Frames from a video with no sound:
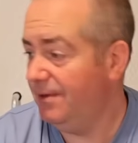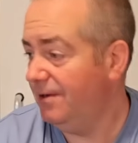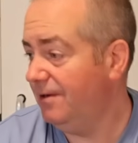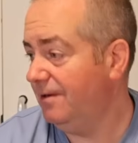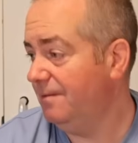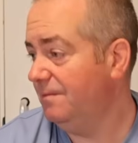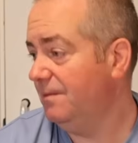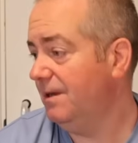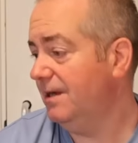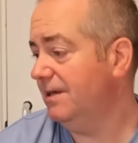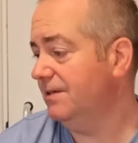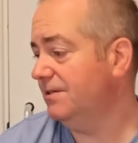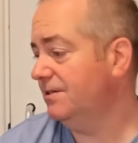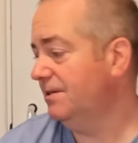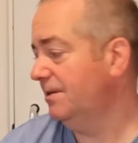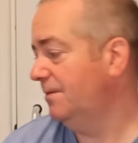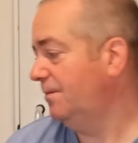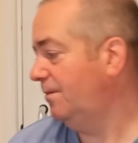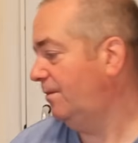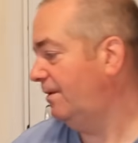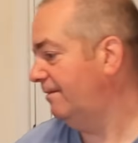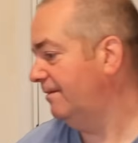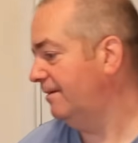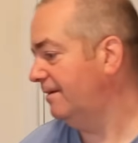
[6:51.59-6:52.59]
but I'm actually
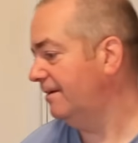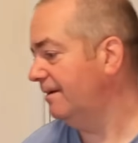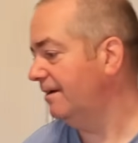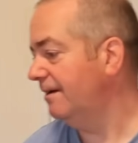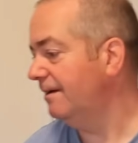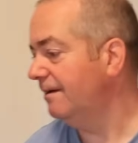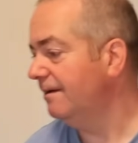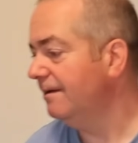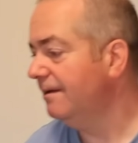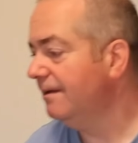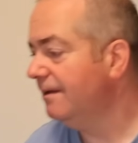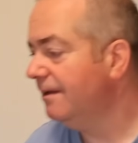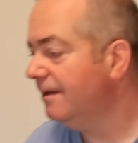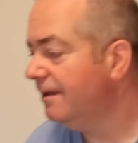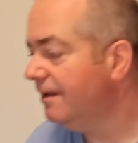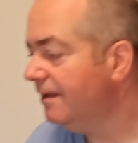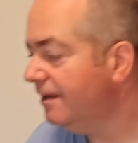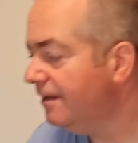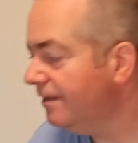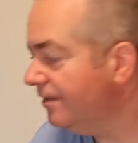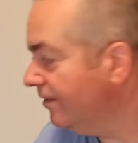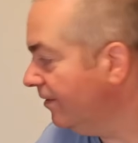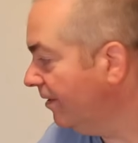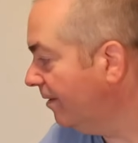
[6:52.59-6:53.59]
worried now
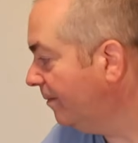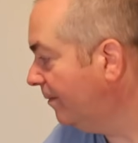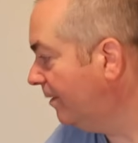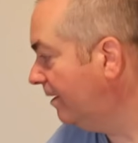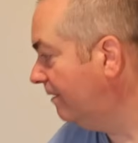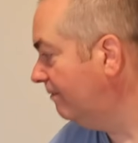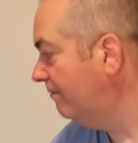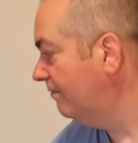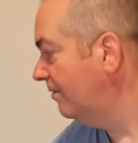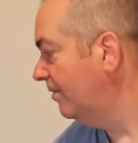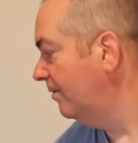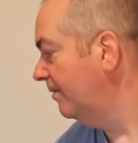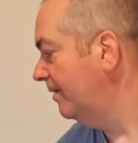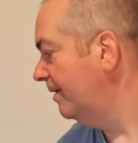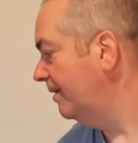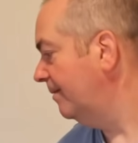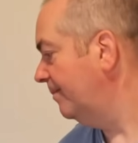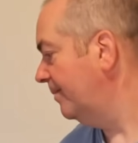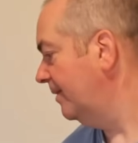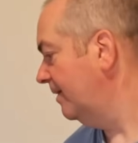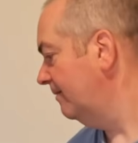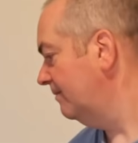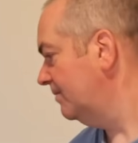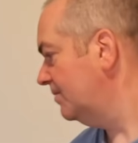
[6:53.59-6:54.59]
that I might ruin a
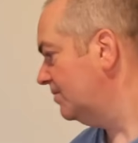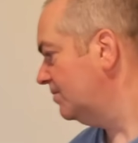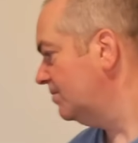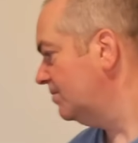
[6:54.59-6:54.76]
pair of